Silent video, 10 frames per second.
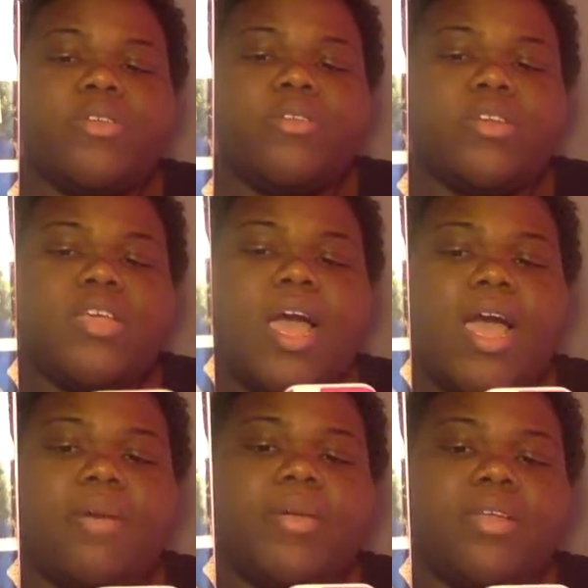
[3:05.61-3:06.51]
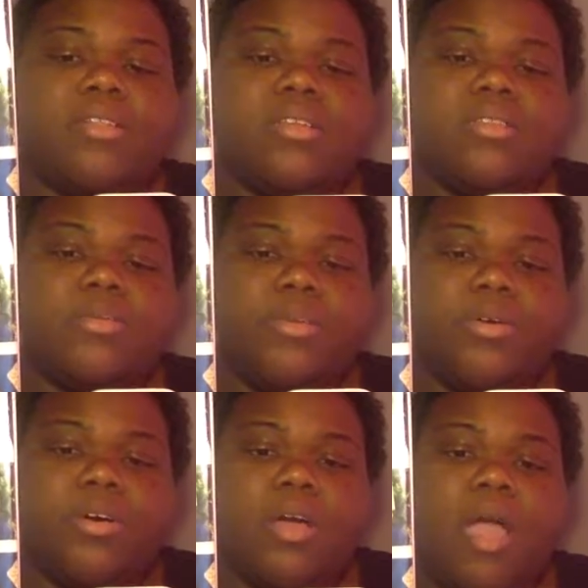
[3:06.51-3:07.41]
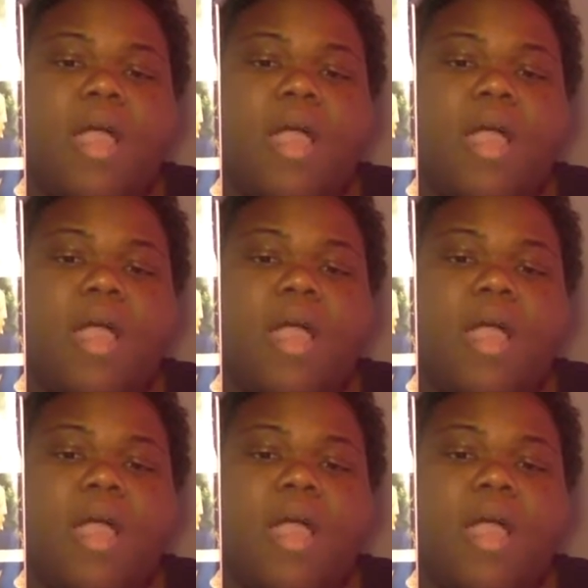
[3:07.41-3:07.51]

of her time in this book